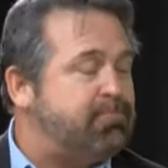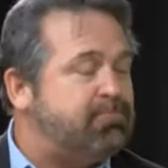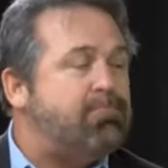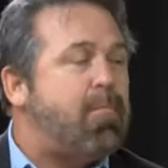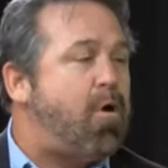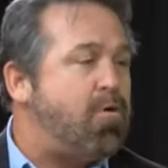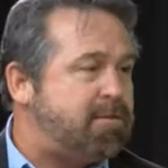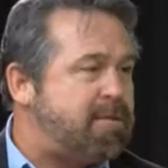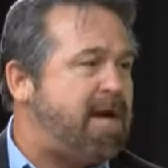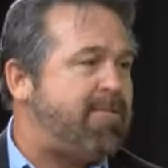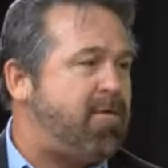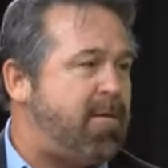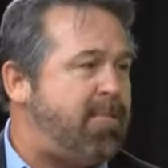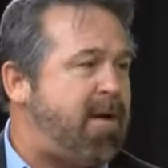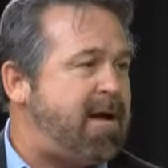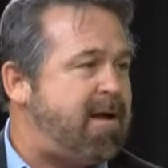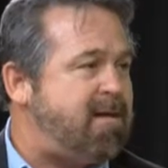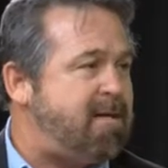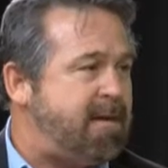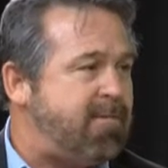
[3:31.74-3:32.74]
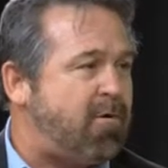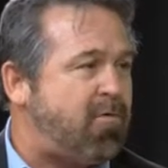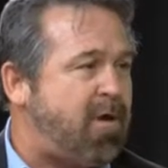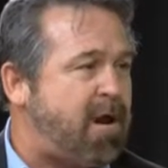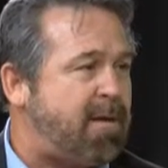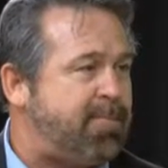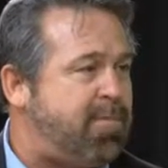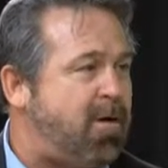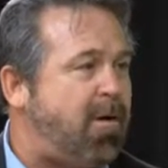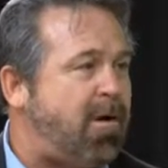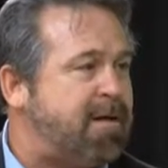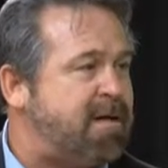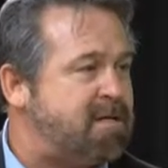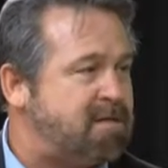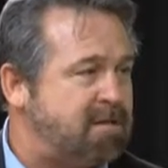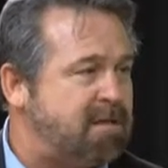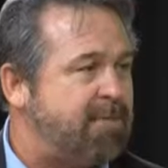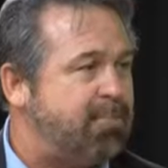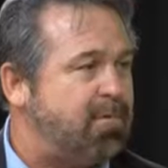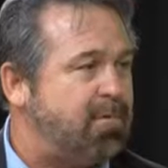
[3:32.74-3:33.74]
Most everybody in the Democratic Party
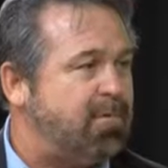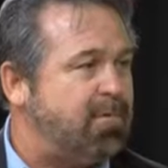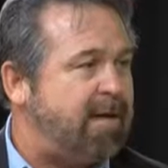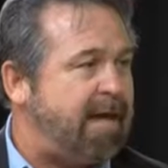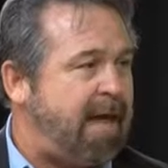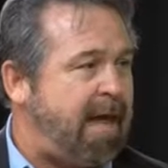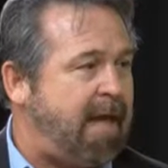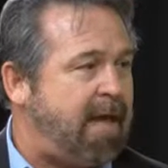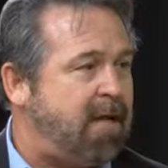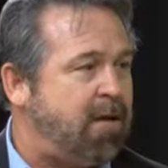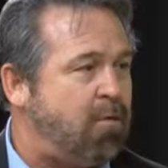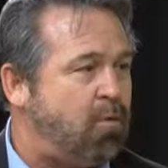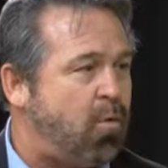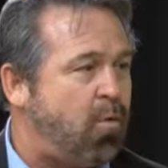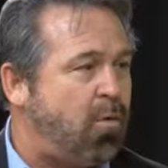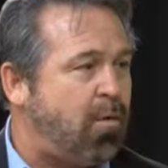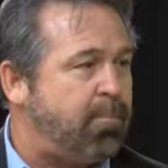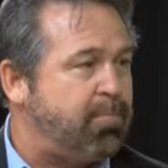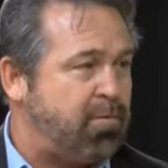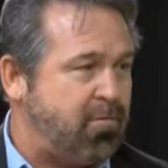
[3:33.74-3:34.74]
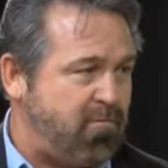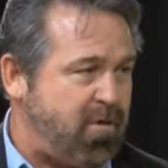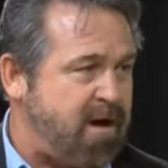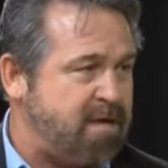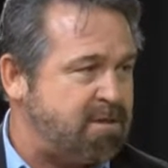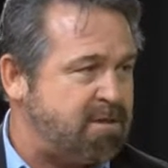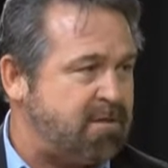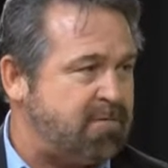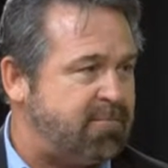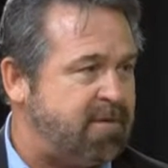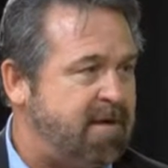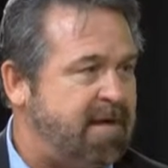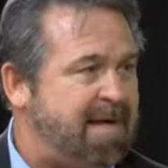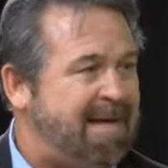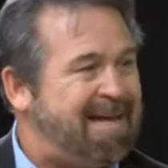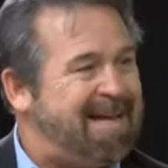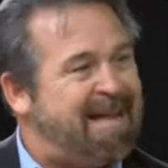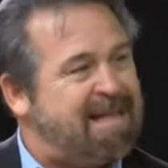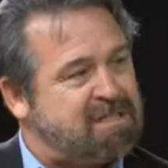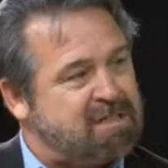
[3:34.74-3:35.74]
is liberal and or progressive.
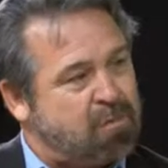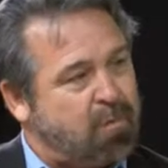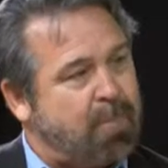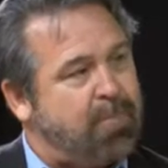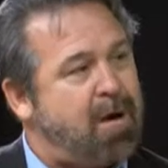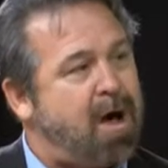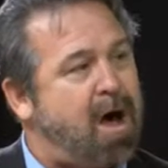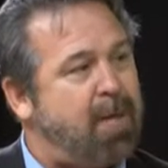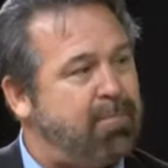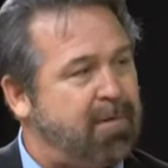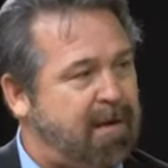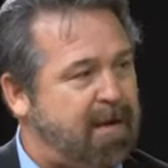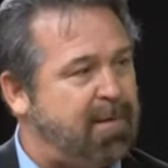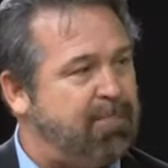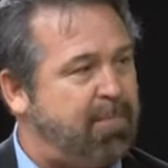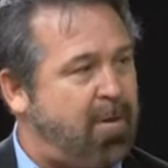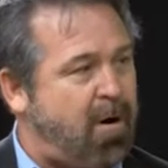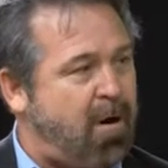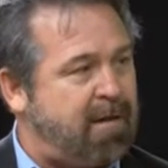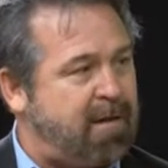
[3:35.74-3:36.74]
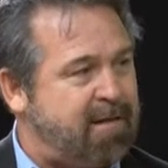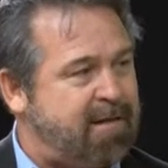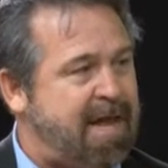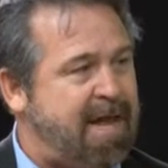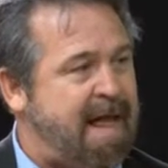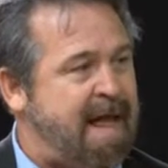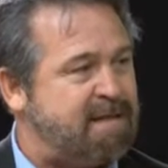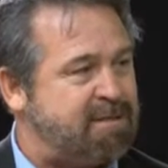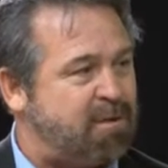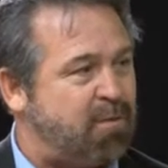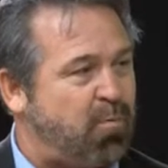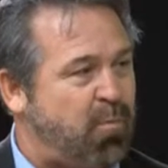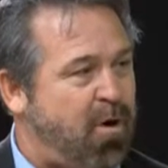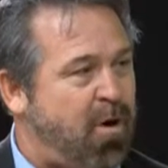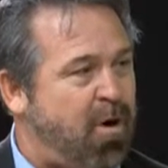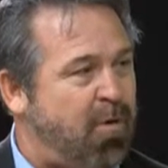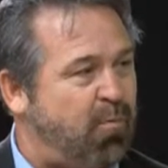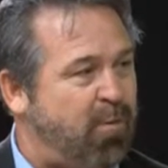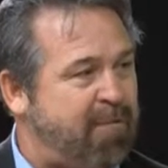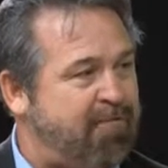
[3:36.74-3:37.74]
It's the Republican Party that has it
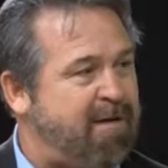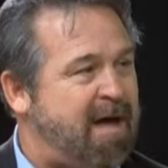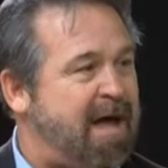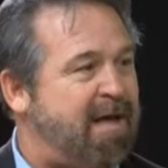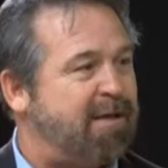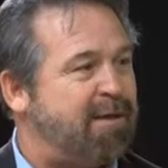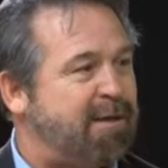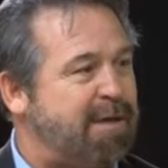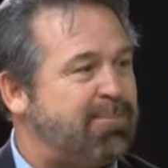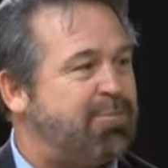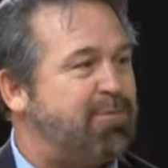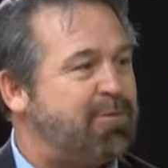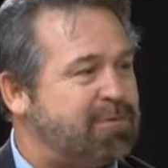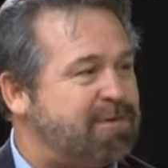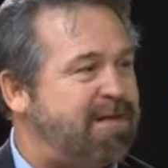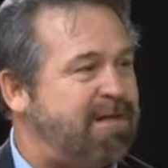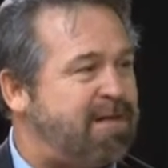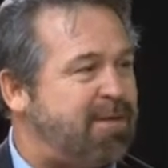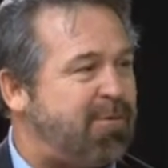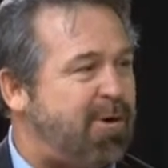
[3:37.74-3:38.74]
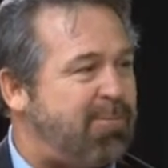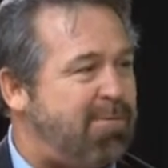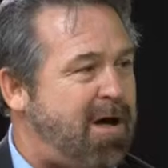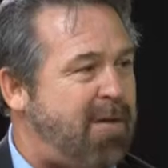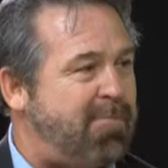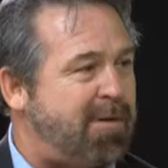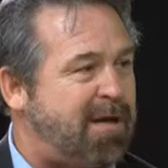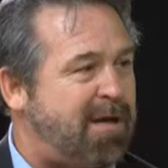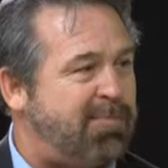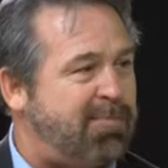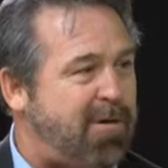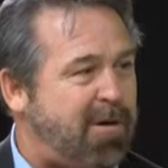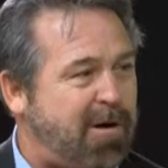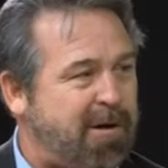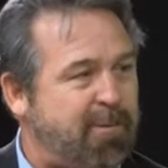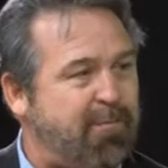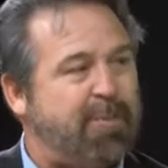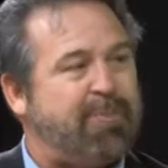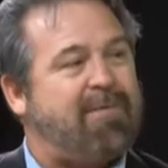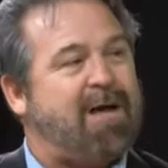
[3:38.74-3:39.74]
wrong. We've got liberals in the Republican
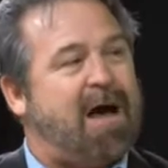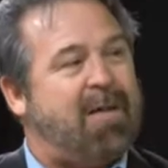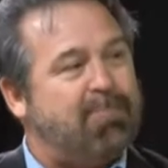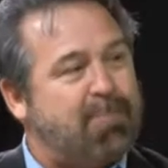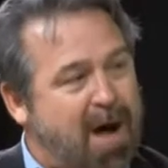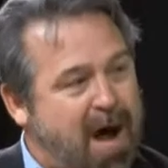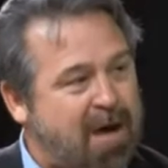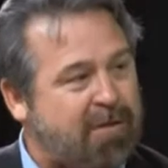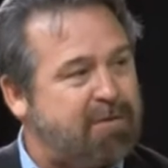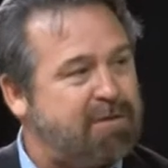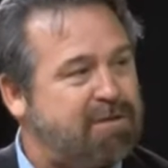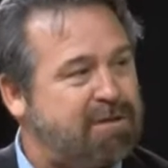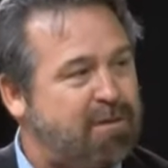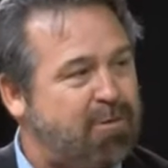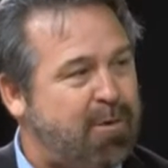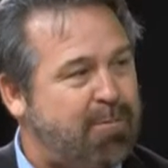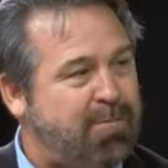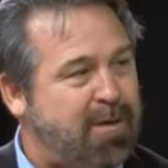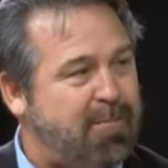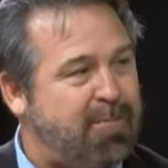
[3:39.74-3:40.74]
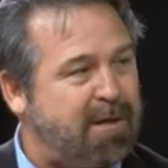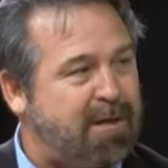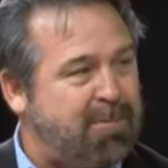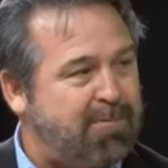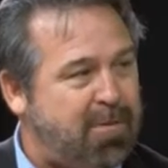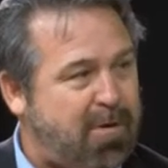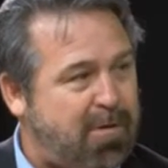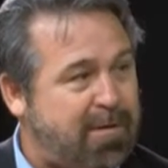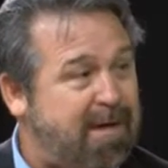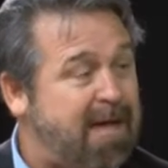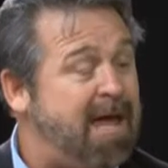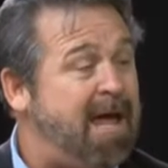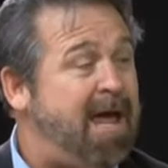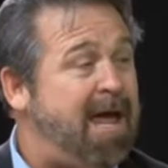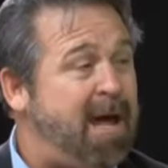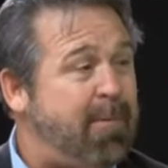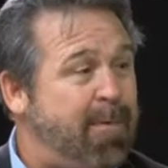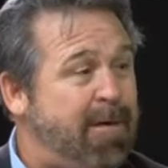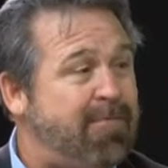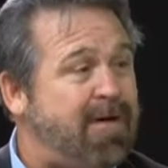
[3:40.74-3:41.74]
Party, we've got moderates in the Republican Party,
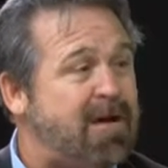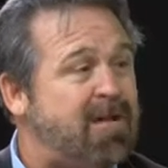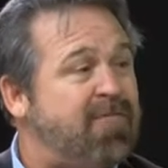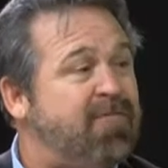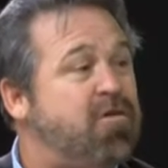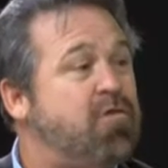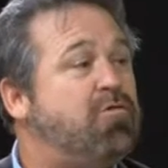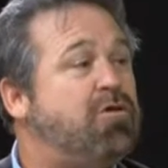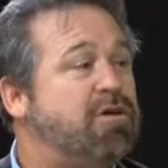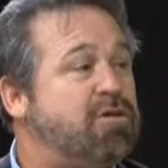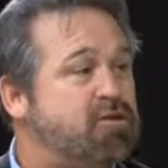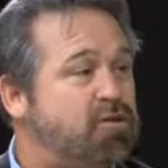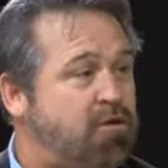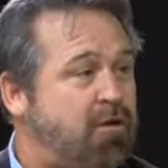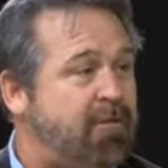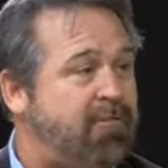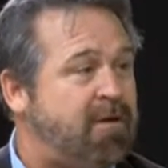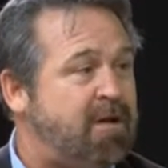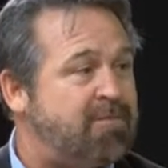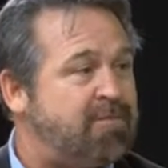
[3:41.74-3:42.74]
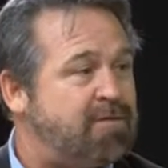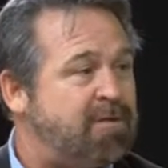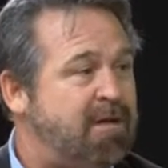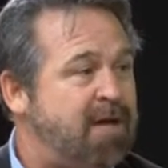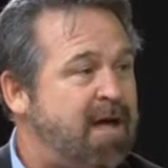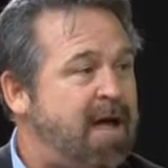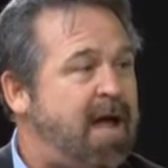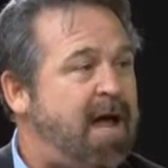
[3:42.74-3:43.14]
and we've got a few conservatives.